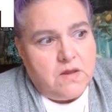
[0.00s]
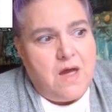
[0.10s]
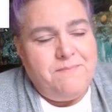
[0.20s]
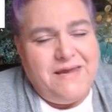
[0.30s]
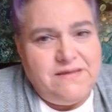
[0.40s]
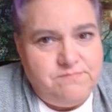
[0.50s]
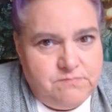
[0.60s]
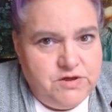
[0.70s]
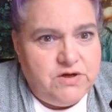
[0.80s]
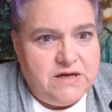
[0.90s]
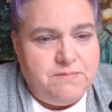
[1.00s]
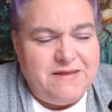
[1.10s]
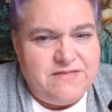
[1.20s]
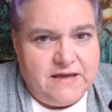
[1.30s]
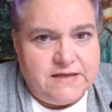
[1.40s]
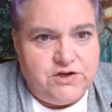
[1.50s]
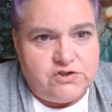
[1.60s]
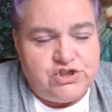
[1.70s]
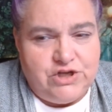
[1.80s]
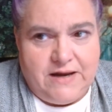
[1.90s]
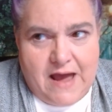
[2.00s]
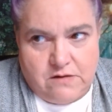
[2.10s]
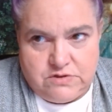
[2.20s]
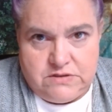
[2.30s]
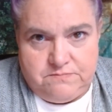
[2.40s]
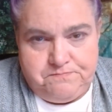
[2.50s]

I mean, you need to be thinking your shit out.